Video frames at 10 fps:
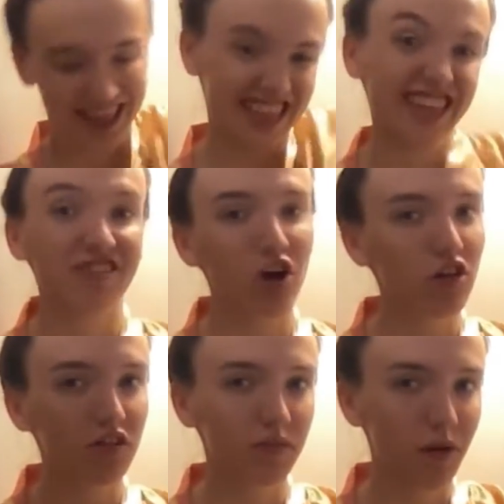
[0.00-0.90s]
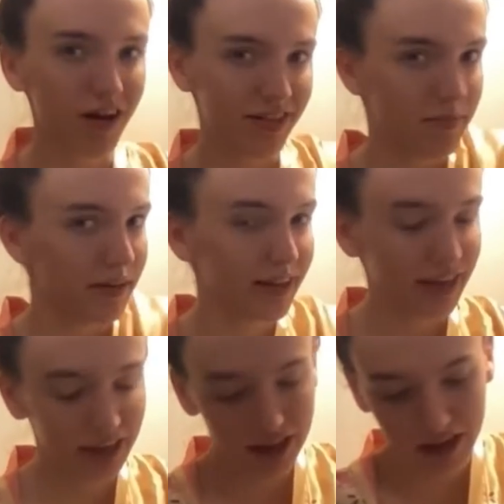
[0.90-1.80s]
there's also the
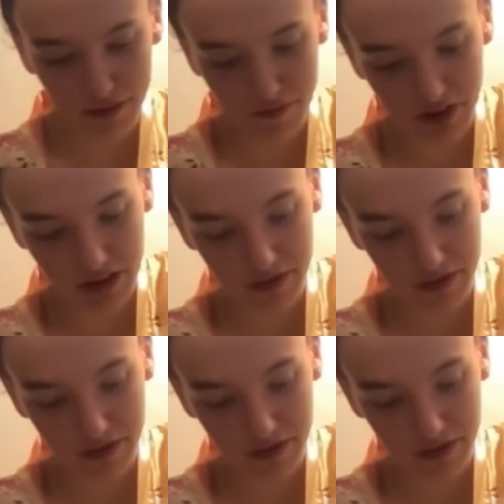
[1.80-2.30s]
possibility of uh,